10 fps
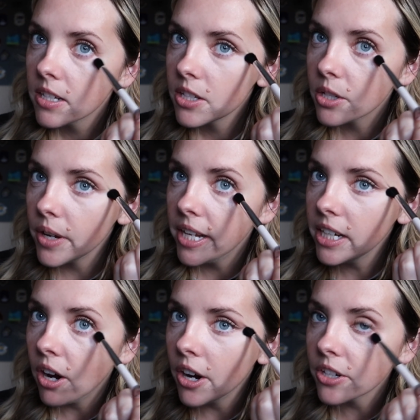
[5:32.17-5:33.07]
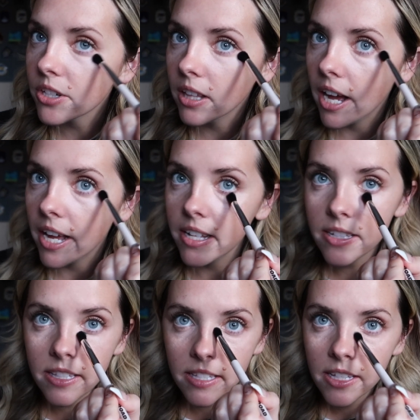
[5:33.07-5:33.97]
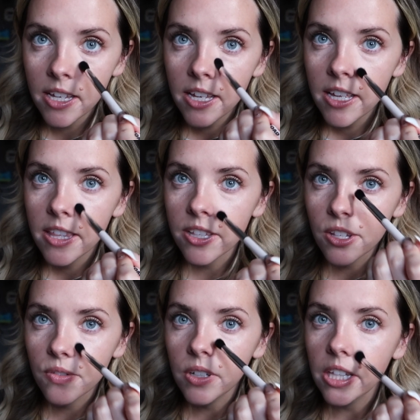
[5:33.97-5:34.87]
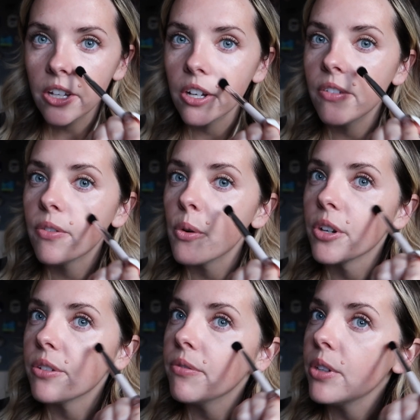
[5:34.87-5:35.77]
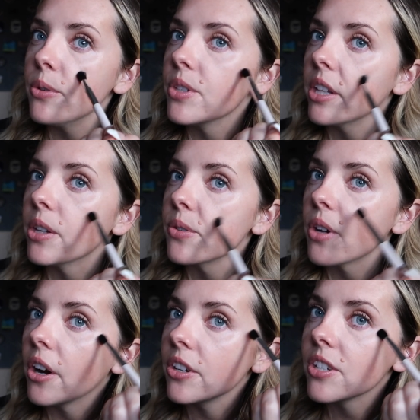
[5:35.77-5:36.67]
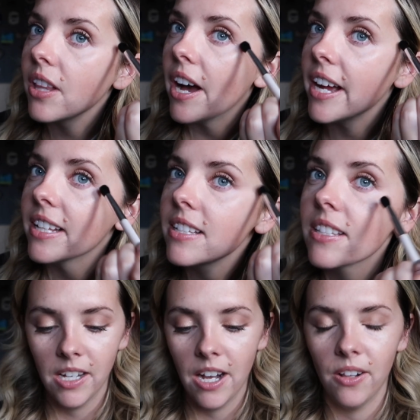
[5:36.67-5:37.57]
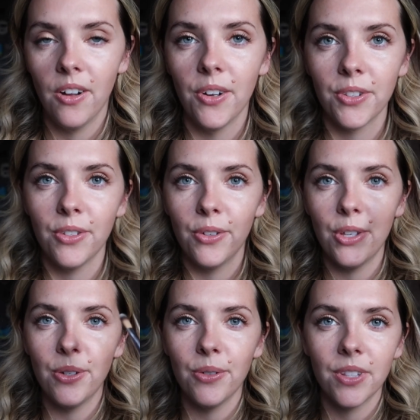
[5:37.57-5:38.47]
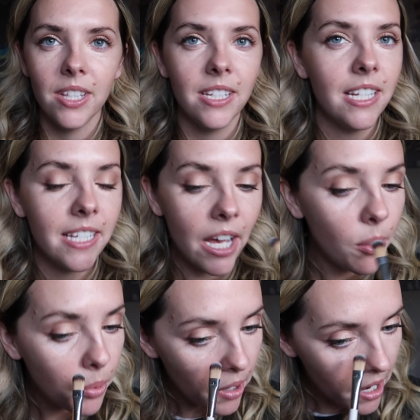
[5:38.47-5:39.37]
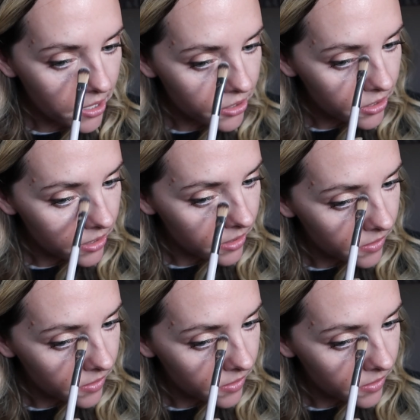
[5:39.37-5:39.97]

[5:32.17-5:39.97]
So any harsh lines, this is really good for diffusing those harsh lines. I'll also use the detail brush.